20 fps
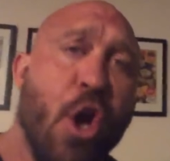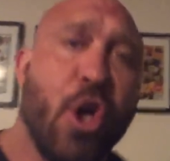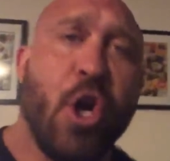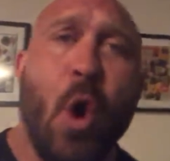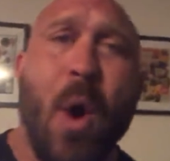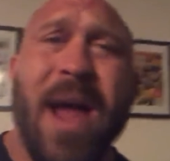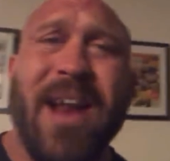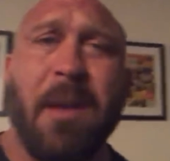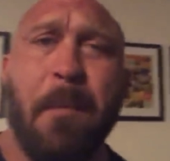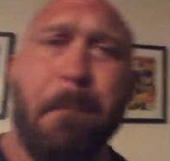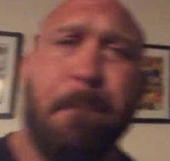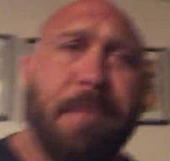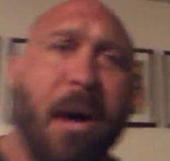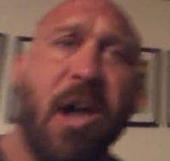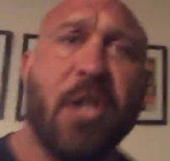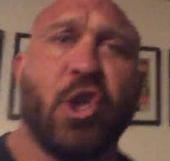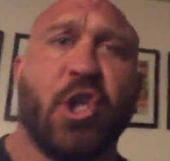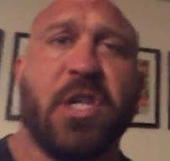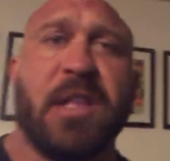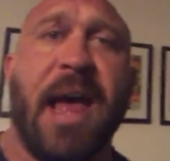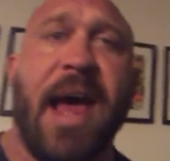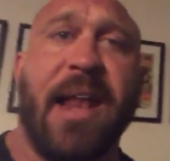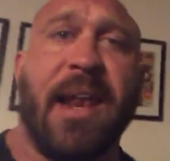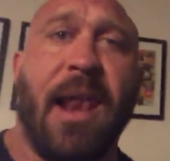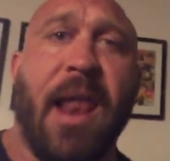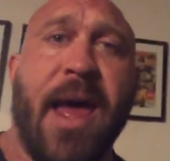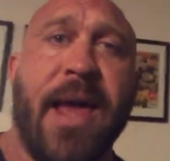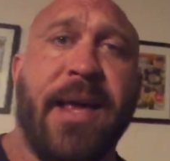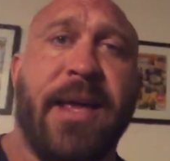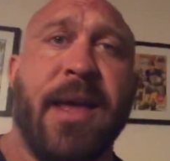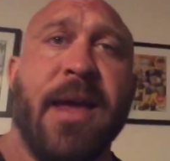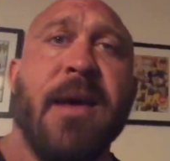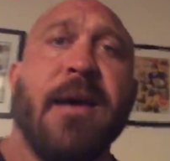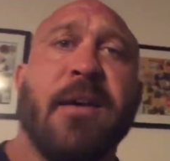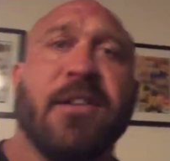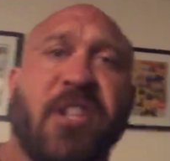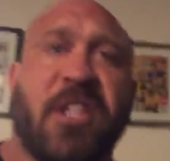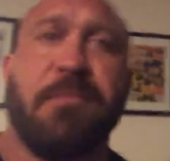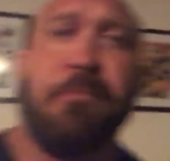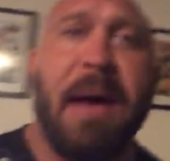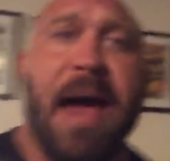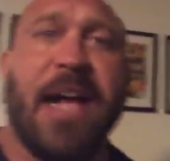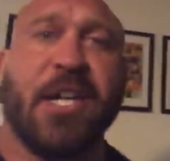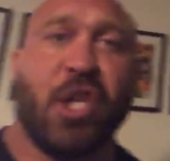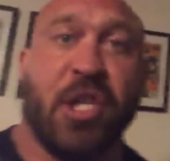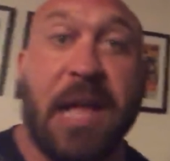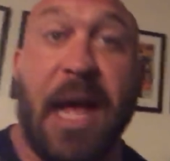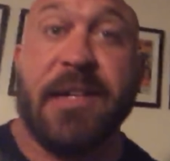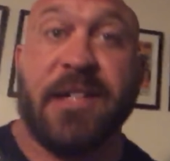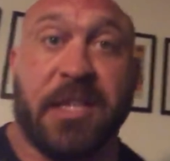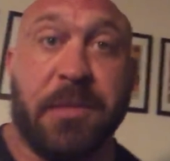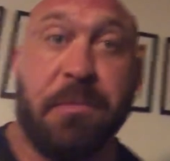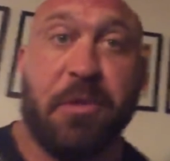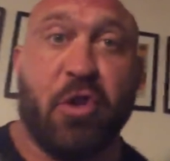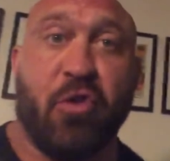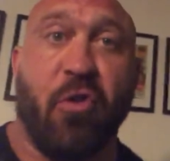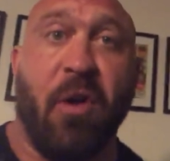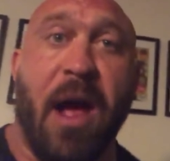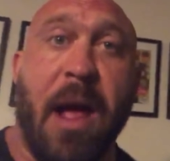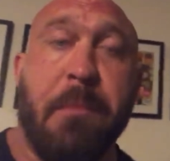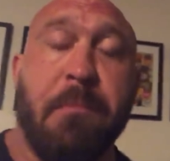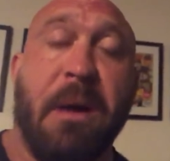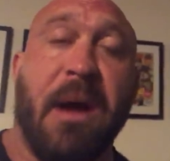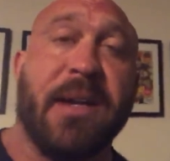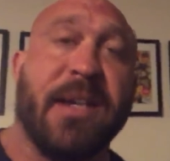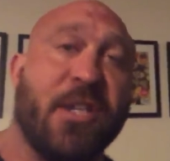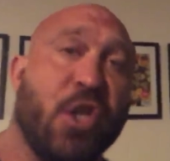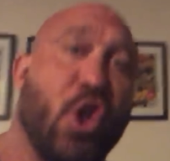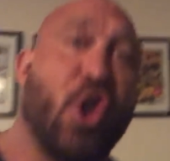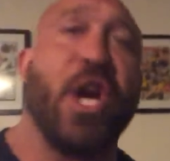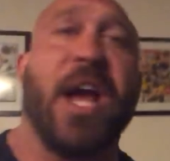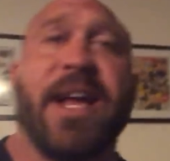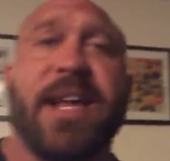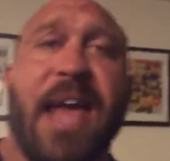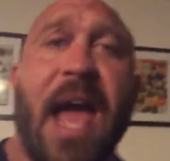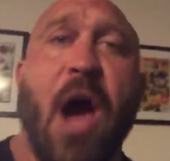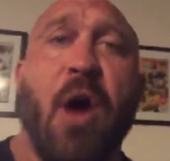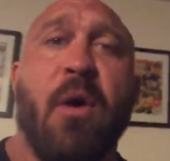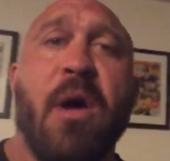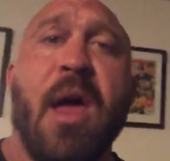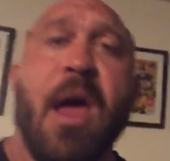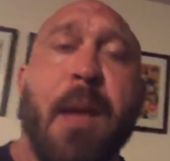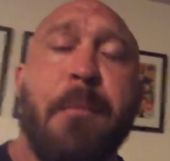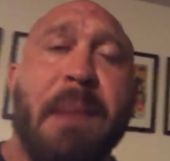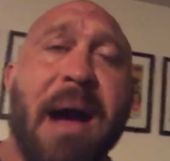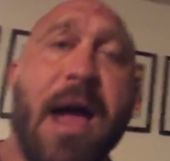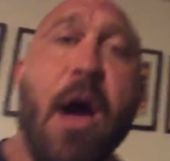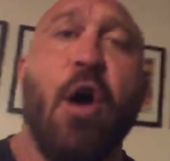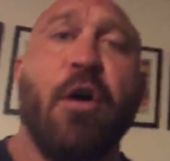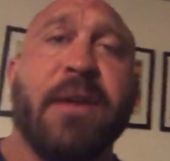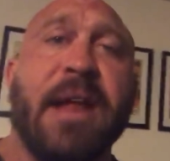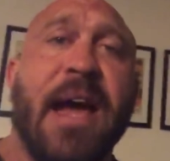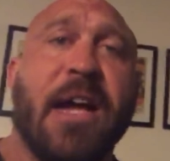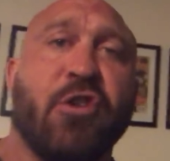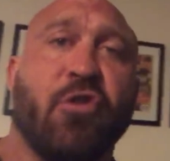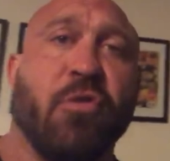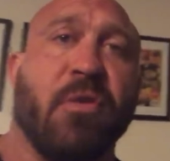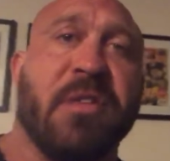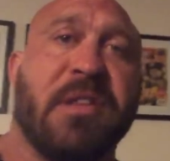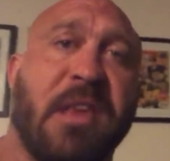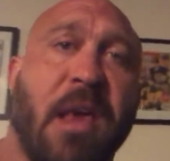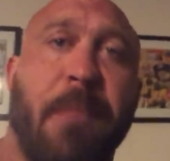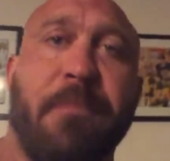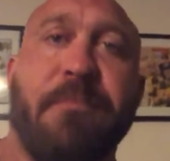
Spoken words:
Go ahead and punch that like, smash that subscribe button, and check out my all-natural